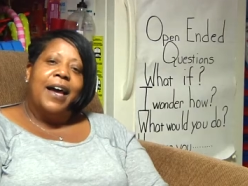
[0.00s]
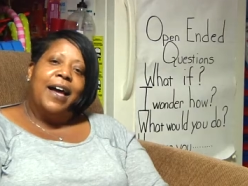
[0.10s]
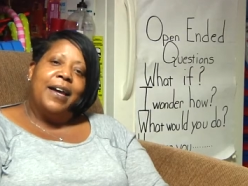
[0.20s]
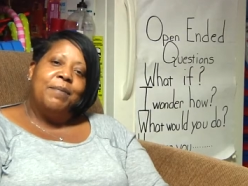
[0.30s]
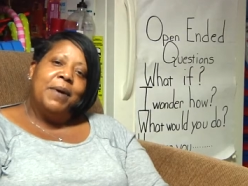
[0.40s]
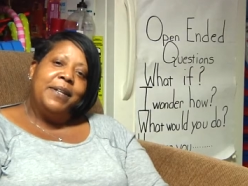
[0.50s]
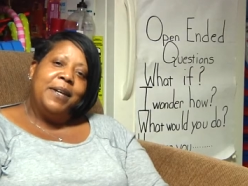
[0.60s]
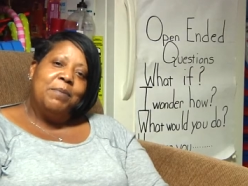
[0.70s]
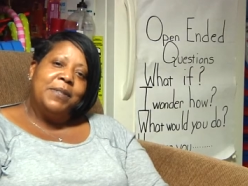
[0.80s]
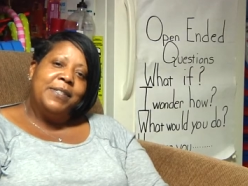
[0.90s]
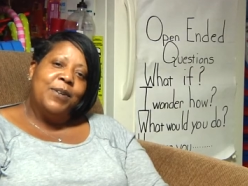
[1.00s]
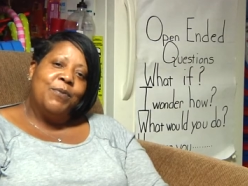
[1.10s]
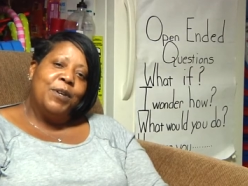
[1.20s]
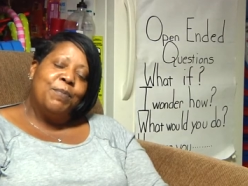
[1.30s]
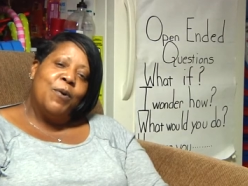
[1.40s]
Hi, my name is
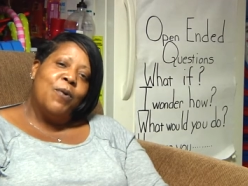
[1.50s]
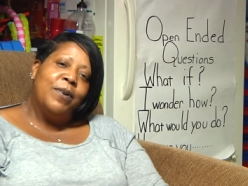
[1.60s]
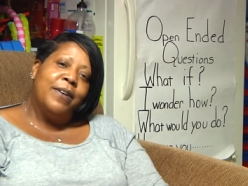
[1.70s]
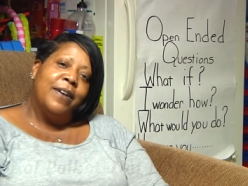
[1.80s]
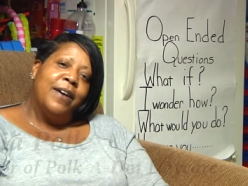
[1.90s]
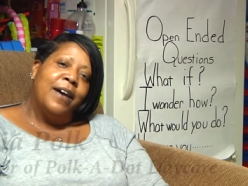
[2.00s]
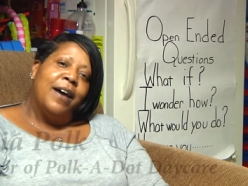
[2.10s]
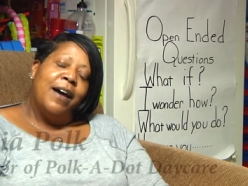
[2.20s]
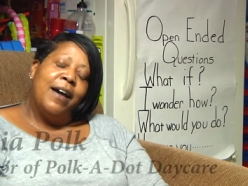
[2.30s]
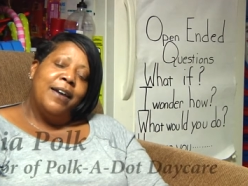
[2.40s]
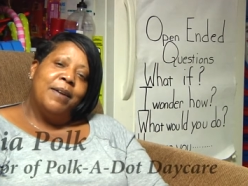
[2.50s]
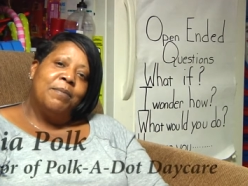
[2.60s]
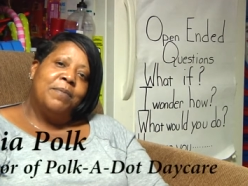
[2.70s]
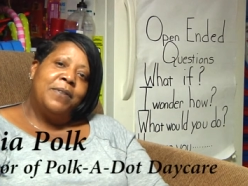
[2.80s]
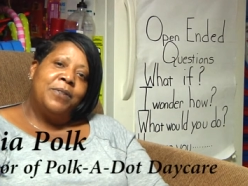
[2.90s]
Sylvia Polk. I
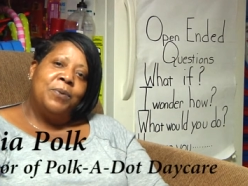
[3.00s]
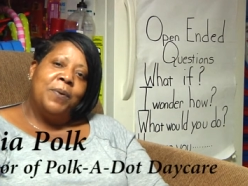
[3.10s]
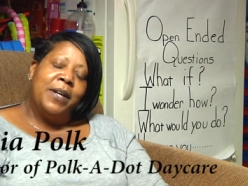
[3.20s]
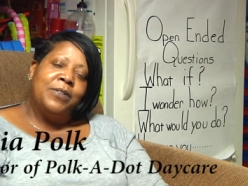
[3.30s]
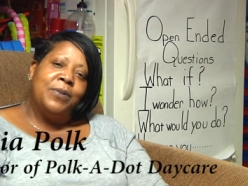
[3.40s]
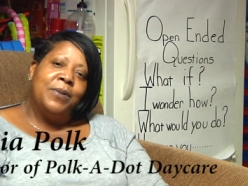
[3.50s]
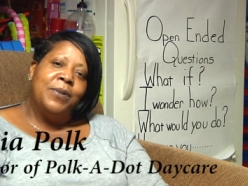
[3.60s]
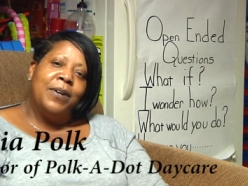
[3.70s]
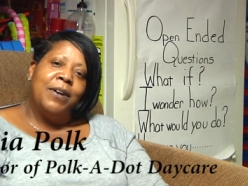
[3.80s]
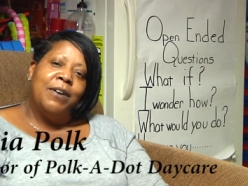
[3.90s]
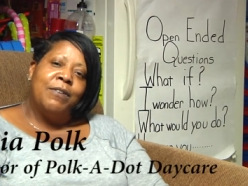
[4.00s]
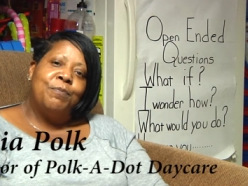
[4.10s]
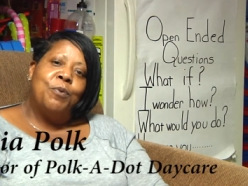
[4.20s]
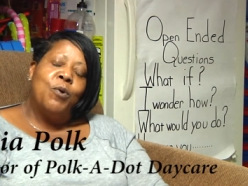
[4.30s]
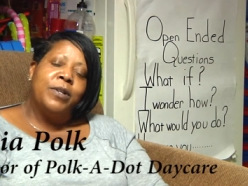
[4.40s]
am the director
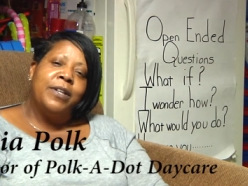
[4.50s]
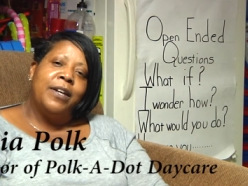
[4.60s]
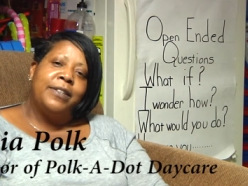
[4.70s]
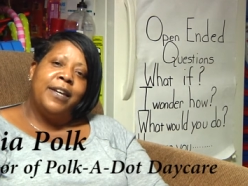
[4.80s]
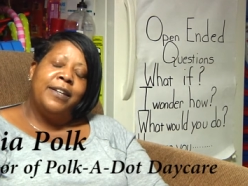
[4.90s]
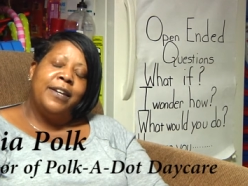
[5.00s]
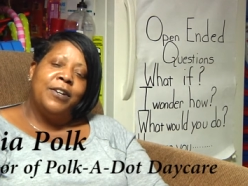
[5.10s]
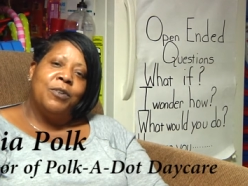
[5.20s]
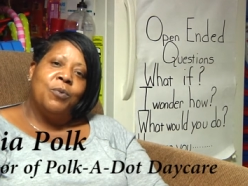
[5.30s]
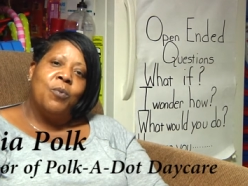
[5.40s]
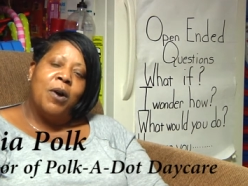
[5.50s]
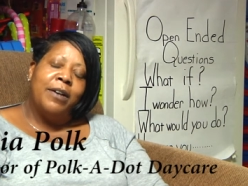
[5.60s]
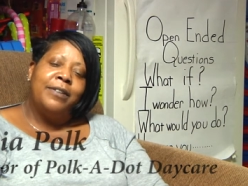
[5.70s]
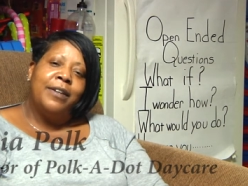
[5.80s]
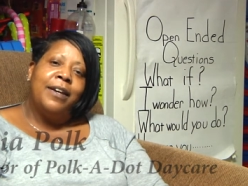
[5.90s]
of Polk-A-Dot Daycare
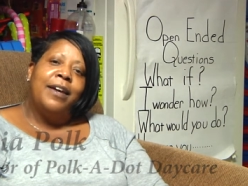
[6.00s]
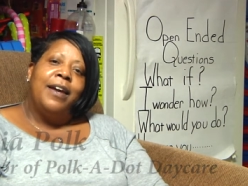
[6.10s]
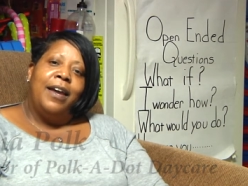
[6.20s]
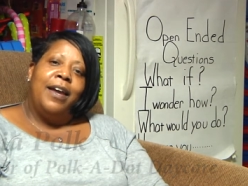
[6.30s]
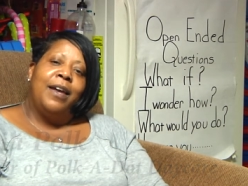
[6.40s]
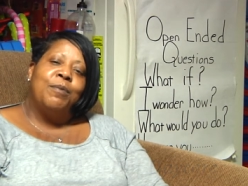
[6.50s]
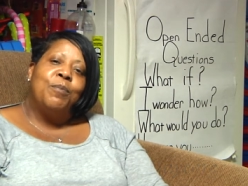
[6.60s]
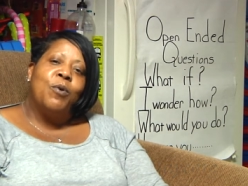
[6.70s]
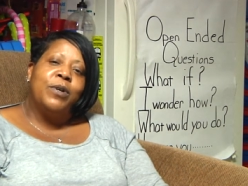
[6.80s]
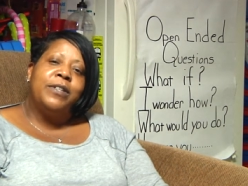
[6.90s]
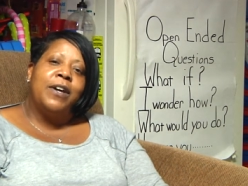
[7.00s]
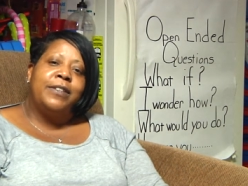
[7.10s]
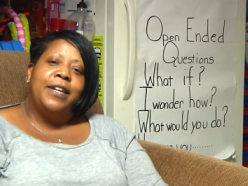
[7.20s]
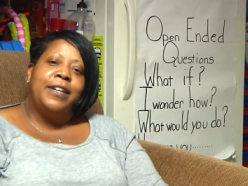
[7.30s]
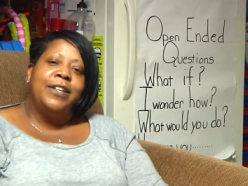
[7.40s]
1 and Polk-A-Dot
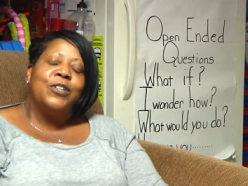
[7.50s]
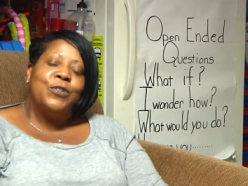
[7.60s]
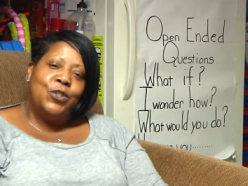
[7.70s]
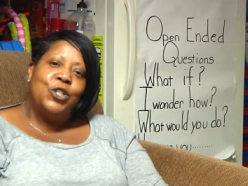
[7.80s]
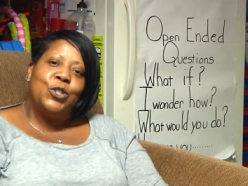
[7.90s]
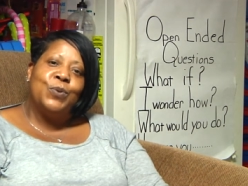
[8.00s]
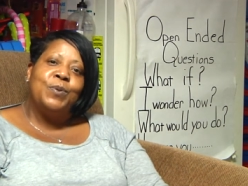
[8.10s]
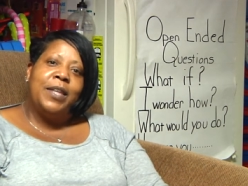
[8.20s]
Daycare 2.